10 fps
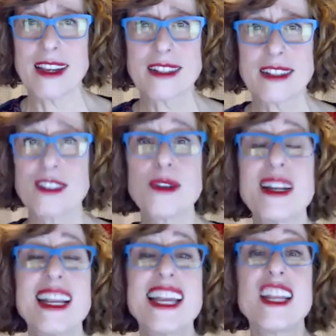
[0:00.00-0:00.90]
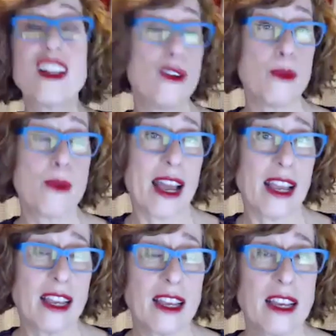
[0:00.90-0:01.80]
to do it in a new
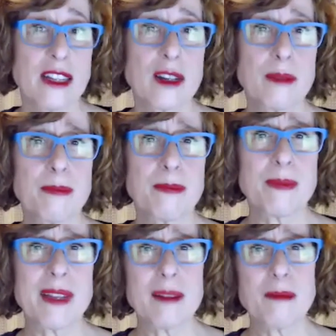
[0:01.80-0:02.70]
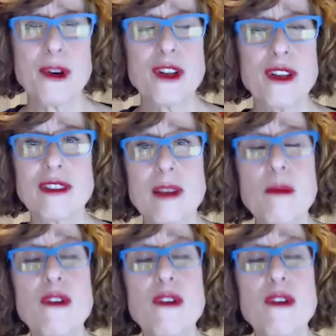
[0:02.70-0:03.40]
way, to put some of